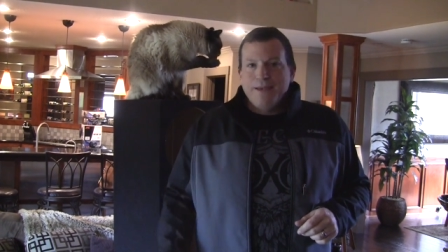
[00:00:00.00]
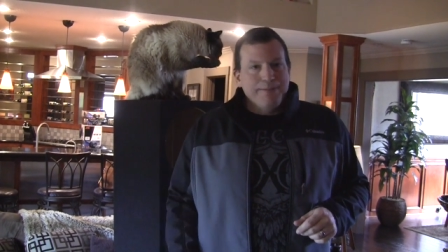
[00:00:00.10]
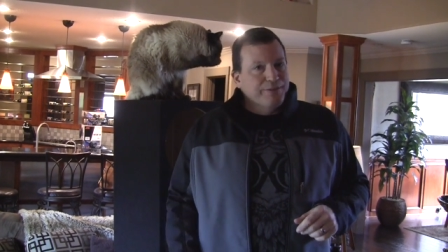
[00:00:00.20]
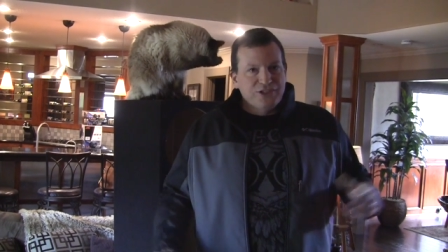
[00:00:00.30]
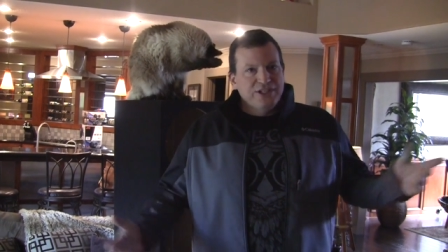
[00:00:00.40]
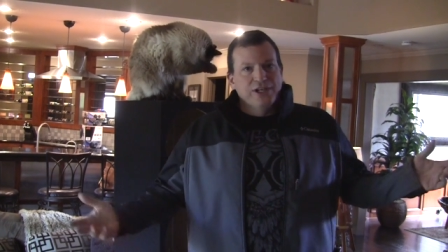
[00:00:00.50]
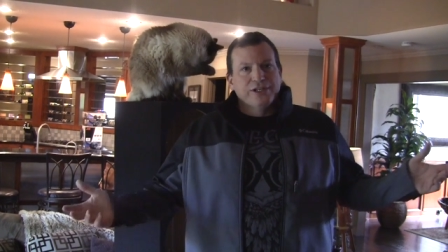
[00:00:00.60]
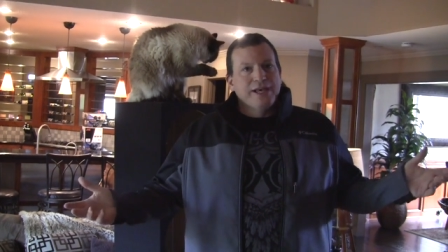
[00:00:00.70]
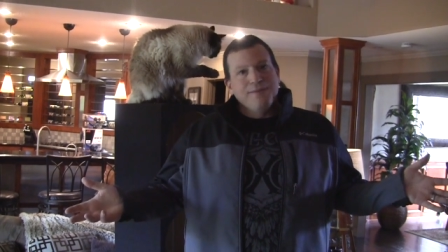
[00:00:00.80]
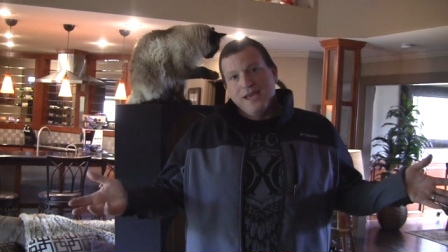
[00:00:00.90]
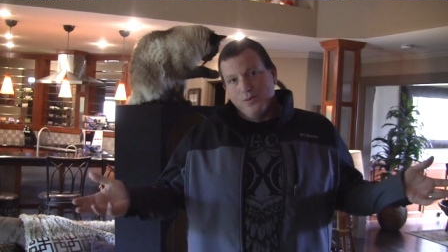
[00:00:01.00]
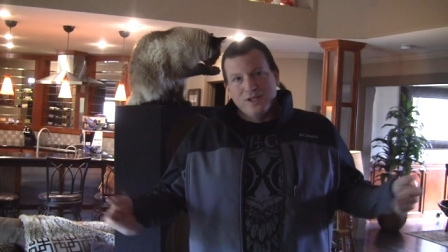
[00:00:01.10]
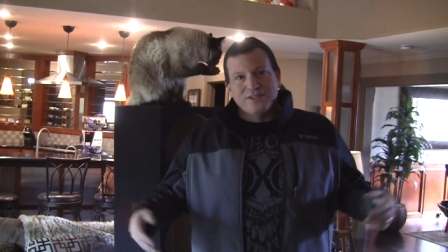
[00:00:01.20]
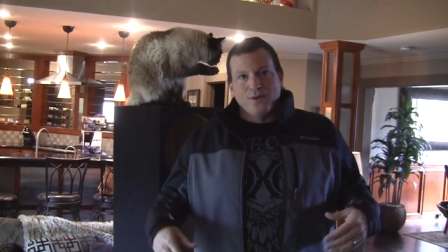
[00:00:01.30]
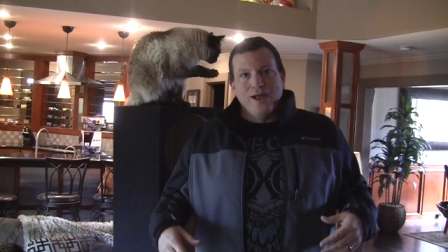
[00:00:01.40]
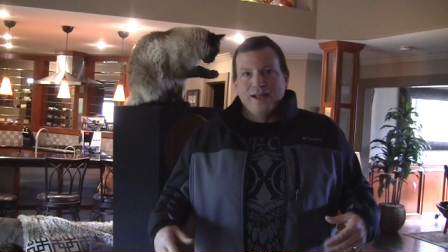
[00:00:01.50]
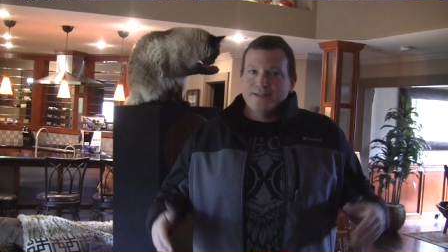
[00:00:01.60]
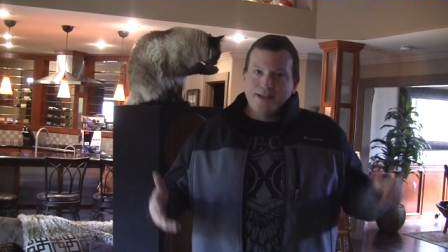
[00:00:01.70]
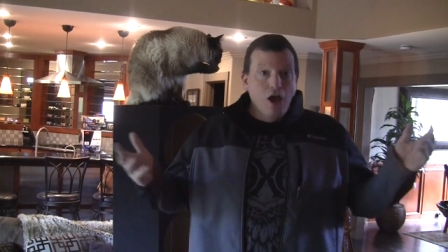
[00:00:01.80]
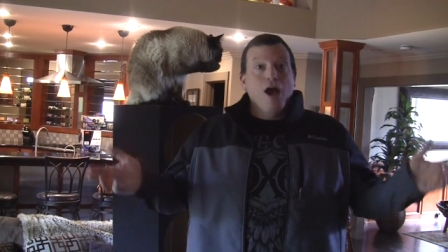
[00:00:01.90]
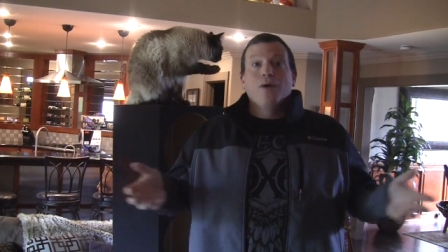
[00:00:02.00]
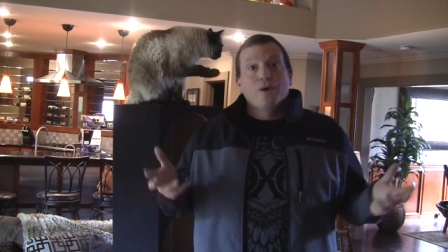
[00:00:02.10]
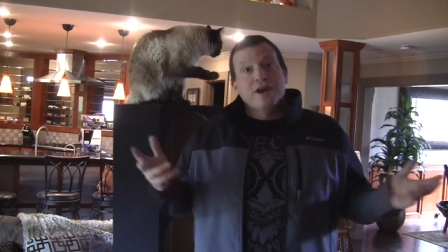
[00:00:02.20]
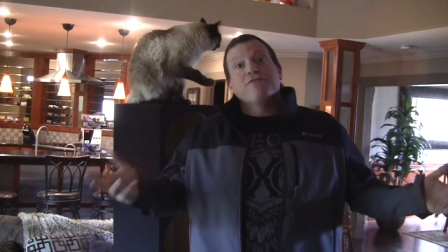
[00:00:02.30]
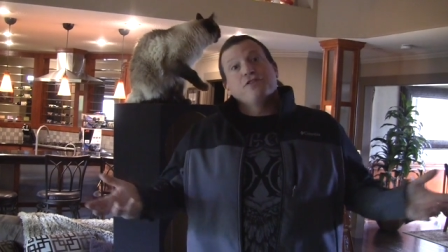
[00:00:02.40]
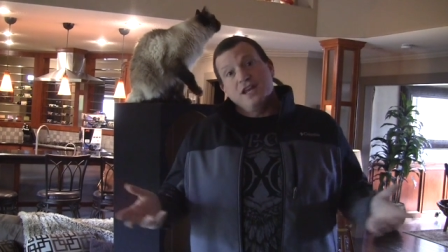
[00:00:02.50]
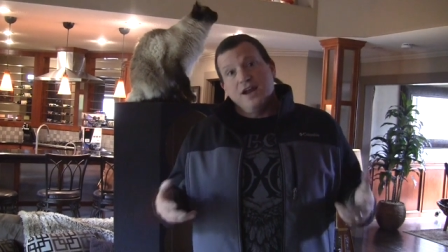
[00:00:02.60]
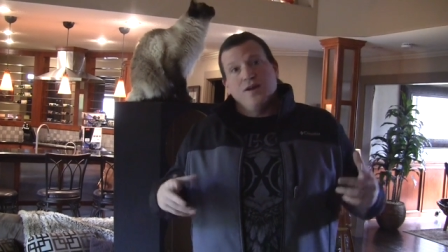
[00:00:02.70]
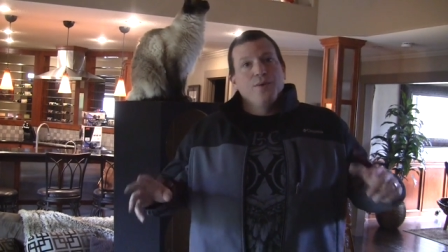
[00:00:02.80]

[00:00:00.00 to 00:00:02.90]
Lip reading: People still come in once in a while and say, oh, I want a free air,